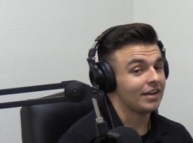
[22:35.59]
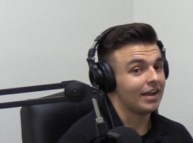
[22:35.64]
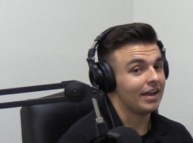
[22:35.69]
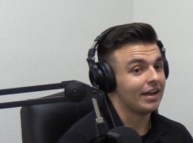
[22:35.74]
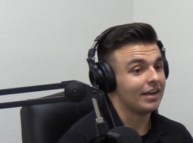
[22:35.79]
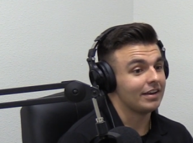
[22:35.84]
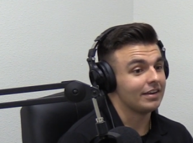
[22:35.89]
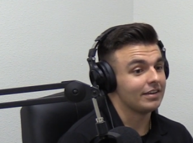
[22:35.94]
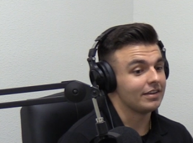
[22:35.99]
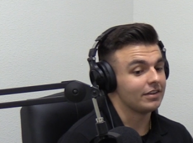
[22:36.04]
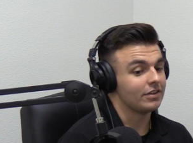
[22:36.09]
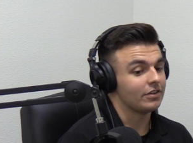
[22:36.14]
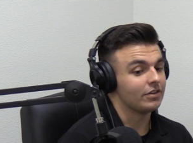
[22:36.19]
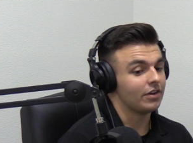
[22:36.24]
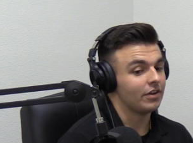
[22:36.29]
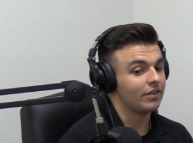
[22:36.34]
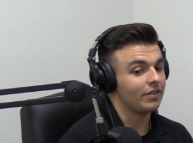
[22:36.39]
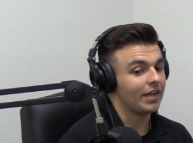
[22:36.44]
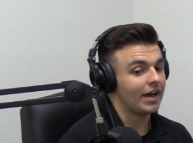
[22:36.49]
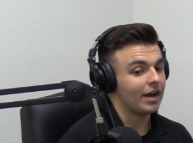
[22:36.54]

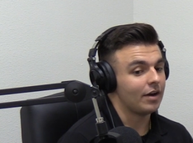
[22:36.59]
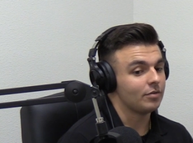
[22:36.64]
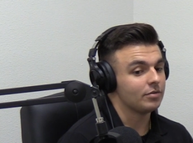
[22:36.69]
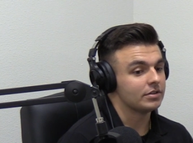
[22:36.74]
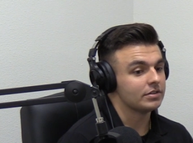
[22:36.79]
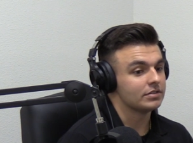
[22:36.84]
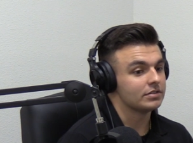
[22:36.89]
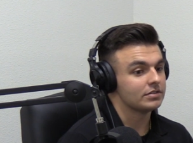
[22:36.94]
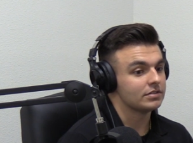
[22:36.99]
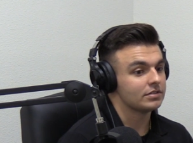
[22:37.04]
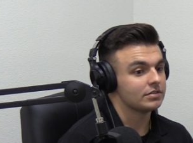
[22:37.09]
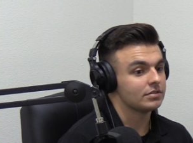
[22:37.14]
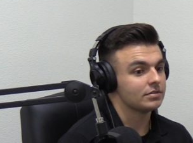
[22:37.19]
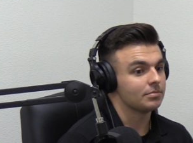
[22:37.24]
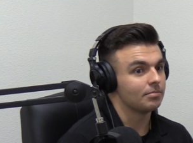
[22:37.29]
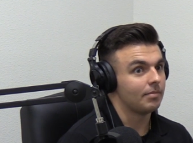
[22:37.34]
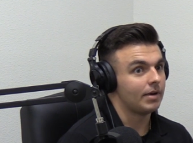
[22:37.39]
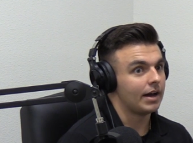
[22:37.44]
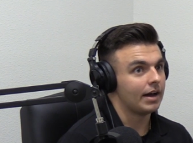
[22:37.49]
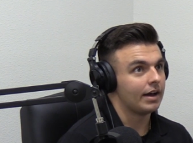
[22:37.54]
And, that
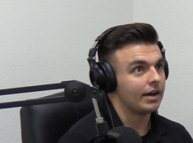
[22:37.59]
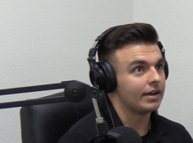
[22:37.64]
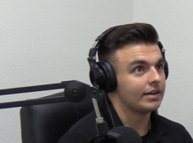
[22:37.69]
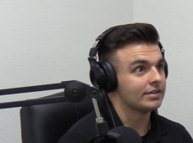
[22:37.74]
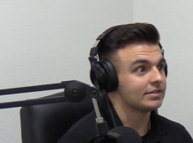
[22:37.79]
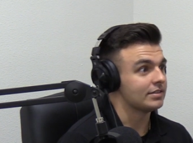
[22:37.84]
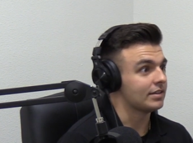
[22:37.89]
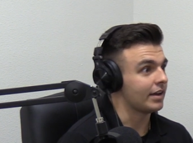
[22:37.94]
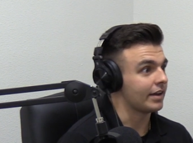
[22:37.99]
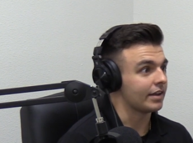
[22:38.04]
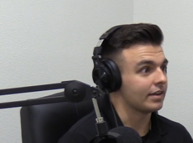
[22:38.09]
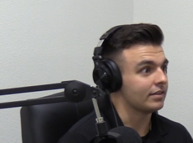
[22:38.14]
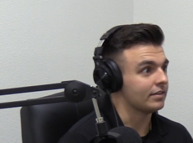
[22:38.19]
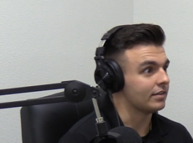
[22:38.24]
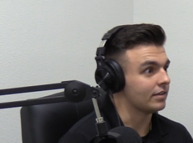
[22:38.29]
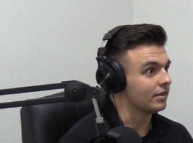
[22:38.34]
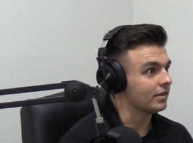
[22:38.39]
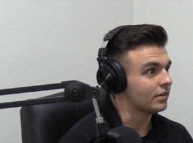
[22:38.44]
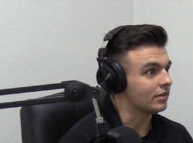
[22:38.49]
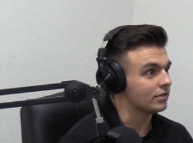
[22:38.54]
was my
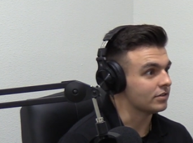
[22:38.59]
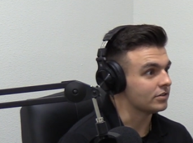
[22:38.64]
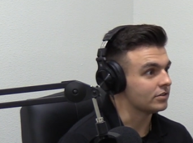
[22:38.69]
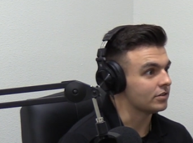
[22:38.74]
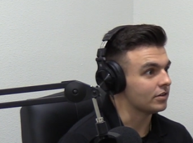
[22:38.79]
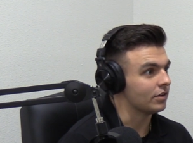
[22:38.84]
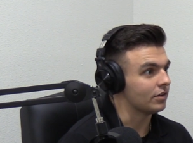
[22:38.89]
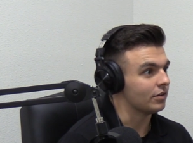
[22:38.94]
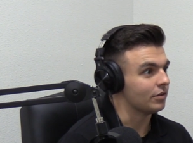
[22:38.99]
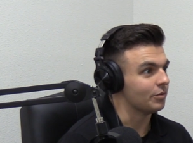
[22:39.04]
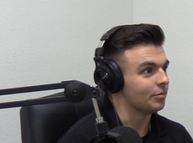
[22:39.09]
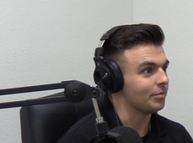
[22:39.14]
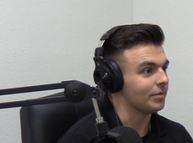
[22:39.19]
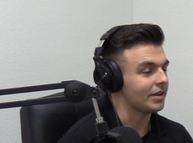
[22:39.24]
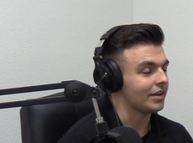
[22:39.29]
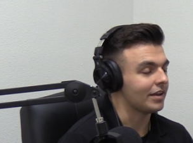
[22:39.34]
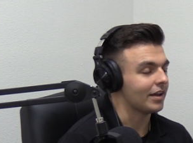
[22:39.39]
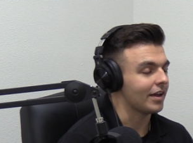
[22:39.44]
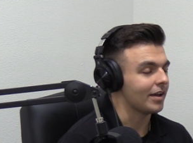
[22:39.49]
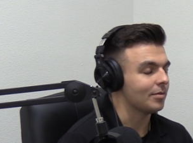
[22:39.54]
second deal. So
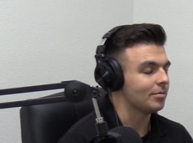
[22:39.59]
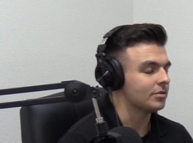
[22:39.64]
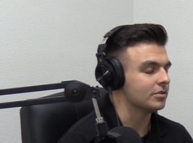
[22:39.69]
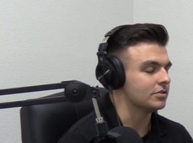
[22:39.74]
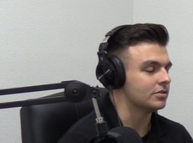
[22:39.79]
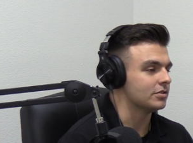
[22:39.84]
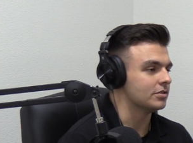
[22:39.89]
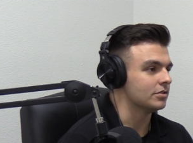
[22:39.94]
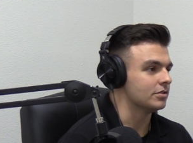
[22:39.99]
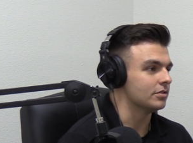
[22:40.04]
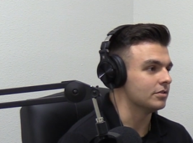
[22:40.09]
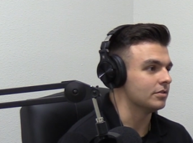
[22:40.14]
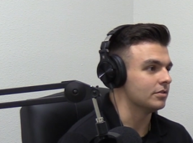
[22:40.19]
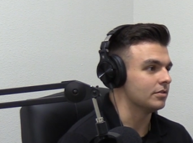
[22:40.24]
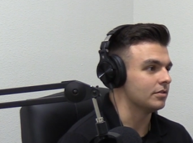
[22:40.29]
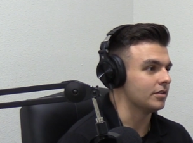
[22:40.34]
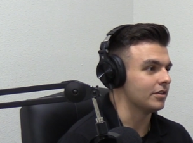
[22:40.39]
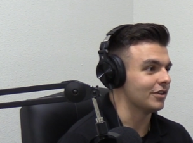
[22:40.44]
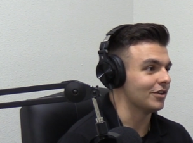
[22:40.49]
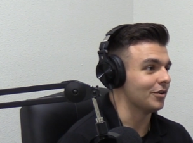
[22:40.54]
being able
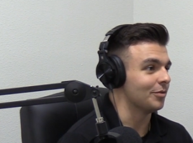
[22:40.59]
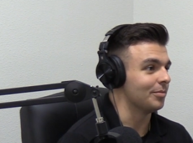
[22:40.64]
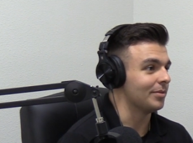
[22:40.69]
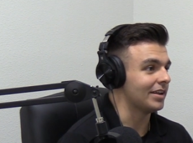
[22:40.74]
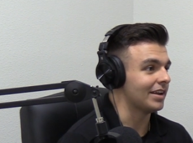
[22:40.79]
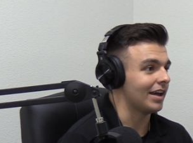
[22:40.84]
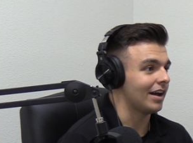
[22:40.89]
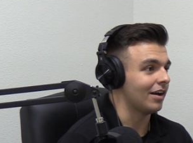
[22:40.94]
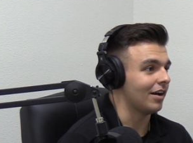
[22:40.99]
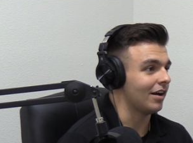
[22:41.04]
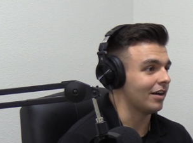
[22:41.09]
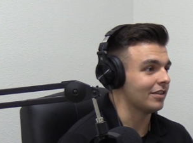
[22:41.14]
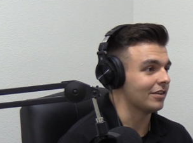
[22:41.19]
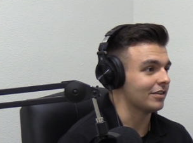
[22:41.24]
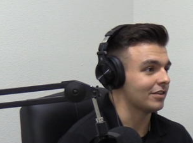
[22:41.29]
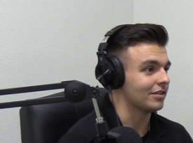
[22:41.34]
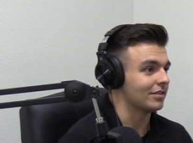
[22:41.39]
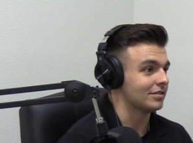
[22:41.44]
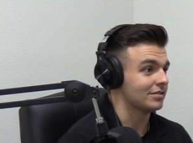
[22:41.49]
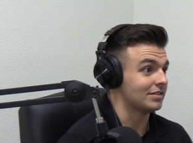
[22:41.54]
to, beat out
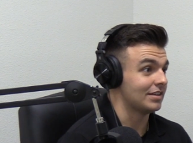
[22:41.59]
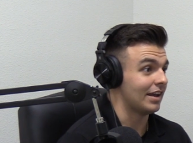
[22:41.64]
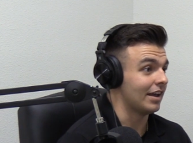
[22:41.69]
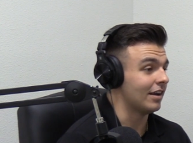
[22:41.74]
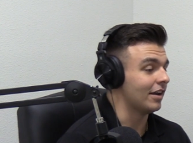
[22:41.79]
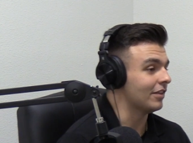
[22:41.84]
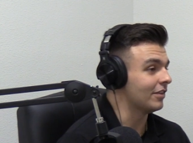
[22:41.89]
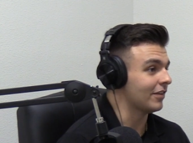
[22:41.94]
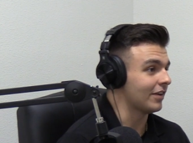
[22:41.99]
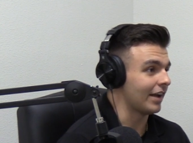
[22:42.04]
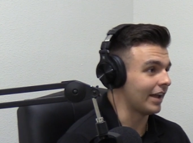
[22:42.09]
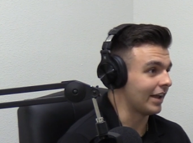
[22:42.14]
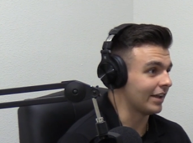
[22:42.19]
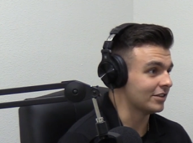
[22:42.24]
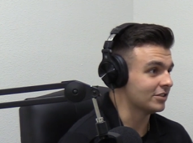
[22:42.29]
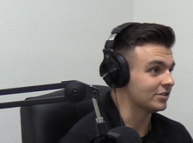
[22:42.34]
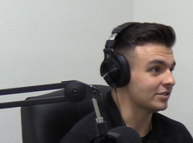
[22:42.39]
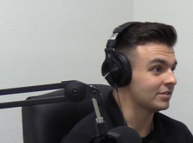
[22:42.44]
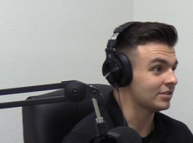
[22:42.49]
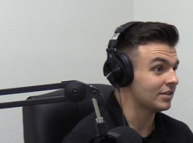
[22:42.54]
10 other
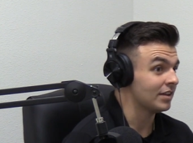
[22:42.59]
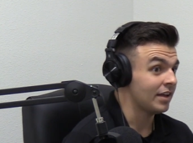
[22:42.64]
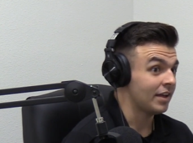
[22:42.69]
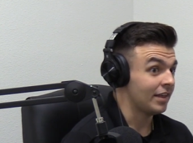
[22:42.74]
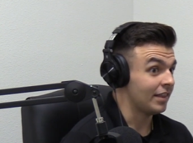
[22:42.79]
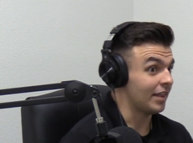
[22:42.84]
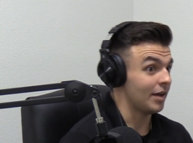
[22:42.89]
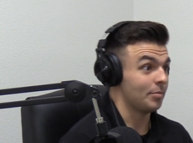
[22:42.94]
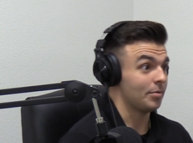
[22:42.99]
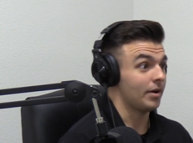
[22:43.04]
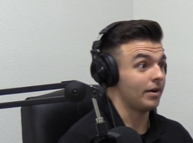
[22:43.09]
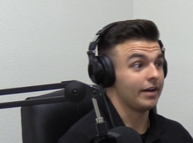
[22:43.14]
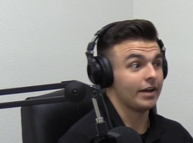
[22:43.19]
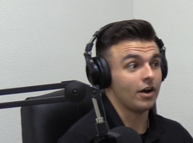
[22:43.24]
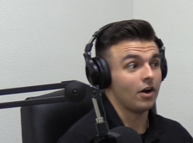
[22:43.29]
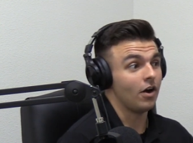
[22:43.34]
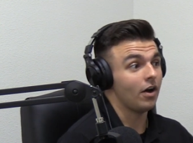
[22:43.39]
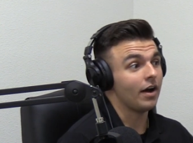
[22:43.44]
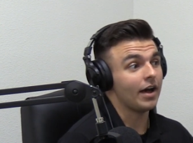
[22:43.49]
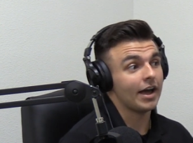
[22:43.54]
agents that
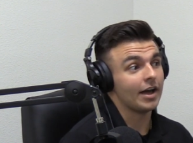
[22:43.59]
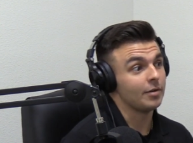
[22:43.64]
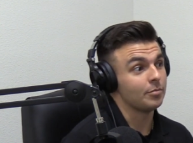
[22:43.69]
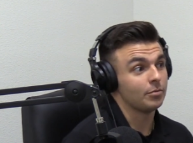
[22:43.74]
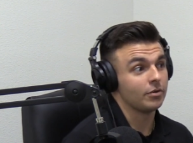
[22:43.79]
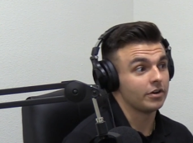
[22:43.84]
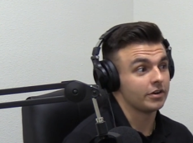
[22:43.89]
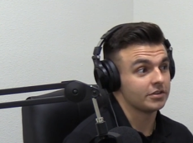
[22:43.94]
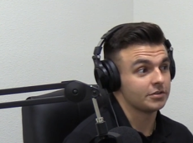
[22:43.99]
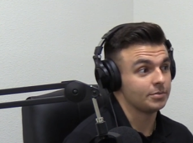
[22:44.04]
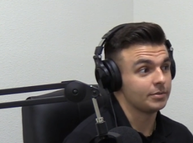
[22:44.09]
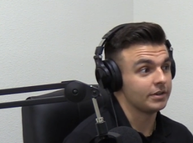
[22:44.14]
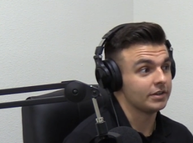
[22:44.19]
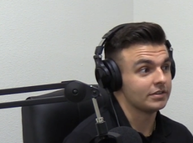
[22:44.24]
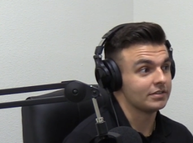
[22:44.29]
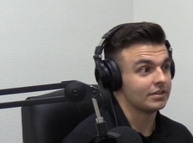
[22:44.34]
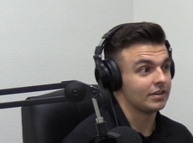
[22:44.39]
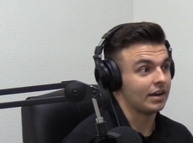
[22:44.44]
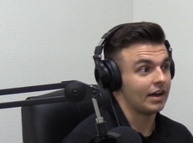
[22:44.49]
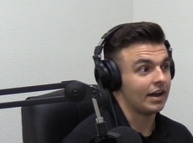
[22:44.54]
probably all had more
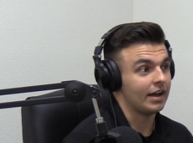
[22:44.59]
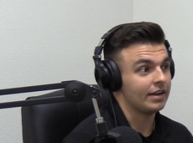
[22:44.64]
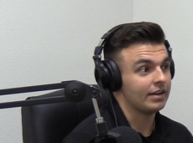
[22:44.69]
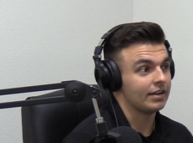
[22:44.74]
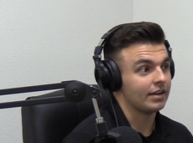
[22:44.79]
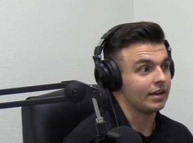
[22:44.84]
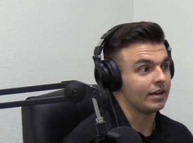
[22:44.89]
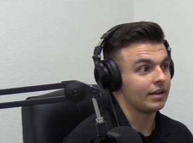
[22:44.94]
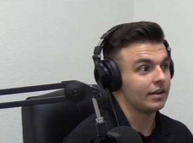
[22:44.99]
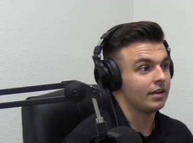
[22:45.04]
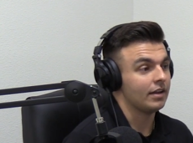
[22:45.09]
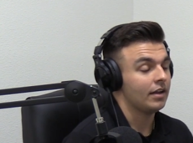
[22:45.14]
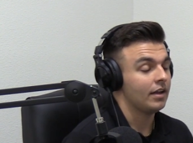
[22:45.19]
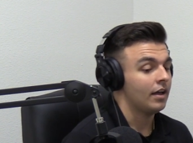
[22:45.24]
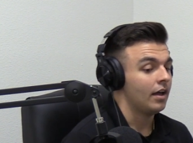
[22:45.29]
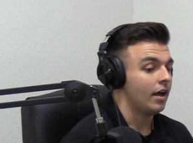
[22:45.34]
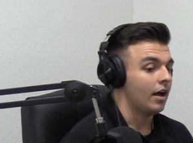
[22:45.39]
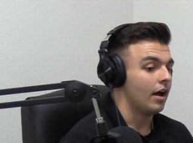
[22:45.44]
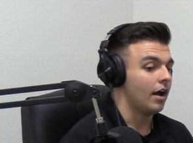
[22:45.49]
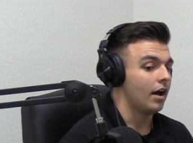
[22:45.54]
experience than I did,
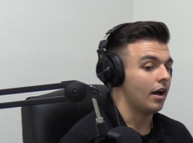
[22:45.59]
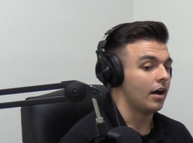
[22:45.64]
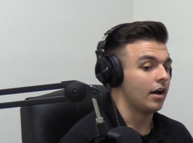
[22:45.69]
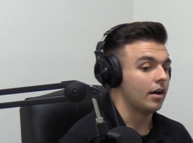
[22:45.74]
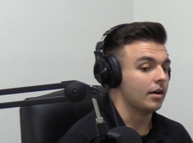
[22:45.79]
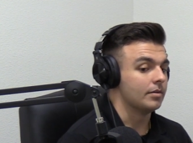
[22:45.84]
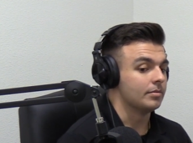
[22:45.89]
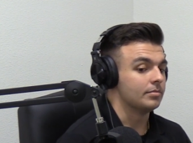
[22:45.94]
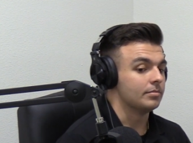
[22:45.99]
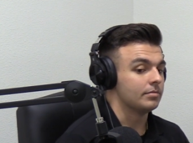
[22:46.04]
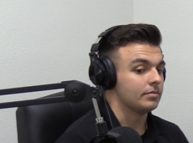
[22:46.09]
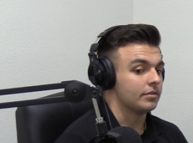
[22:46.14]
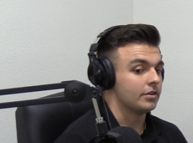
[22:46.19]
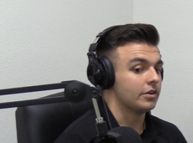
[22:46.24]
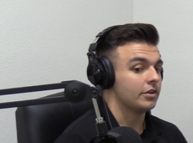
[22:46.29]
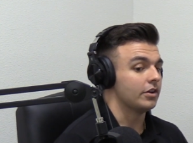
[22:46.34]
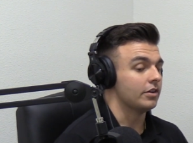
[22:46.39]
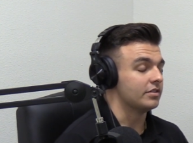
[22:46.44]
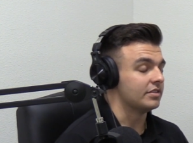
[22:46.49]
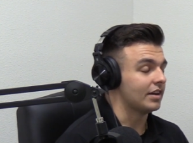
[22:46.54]

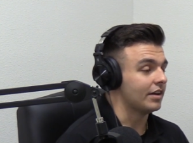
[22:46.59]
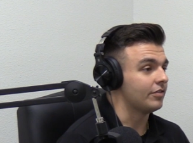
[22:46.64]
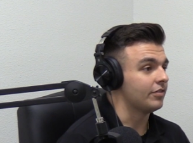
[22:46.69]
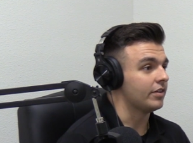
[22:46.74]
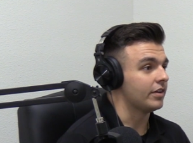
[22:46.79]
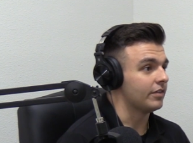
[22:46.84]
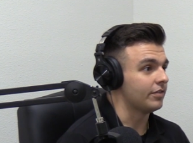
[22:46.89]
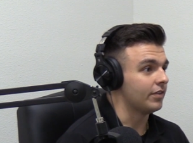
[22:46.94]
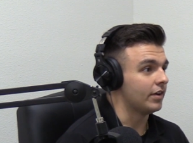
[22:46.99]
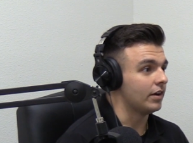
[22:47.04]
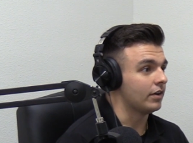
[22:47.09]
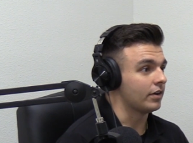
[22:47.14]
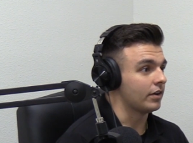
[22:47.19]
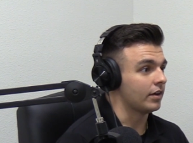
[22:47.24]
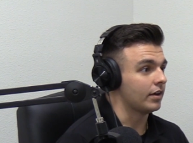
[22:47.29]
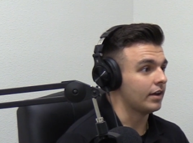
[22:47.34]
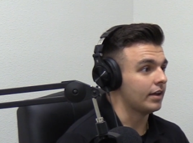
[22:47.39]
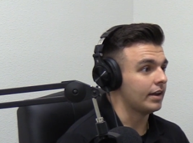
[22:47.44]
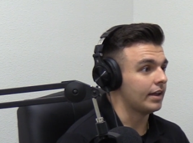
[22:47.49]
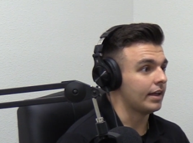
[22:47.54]
definitely felt
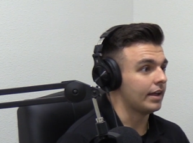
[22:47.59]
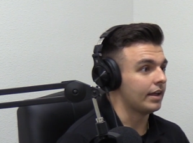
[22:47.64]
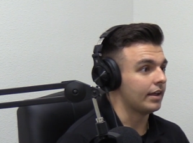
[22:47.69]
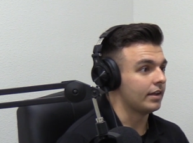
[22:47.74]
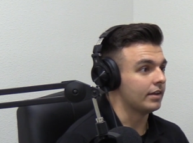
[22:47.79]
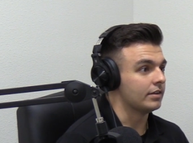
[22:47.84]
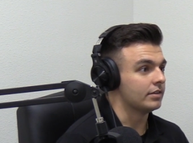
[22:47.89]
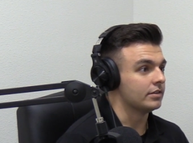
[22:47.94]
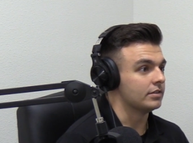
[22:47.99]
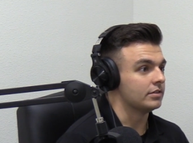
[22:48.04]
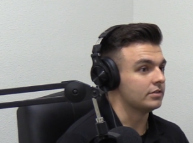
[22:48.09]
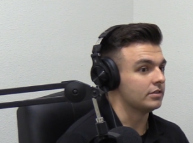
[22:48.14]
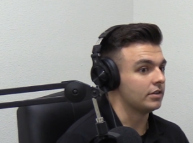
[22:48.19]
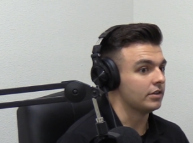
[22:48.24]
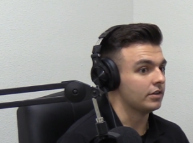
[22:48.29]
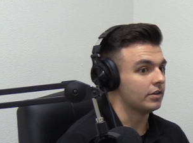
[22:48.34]
good. And,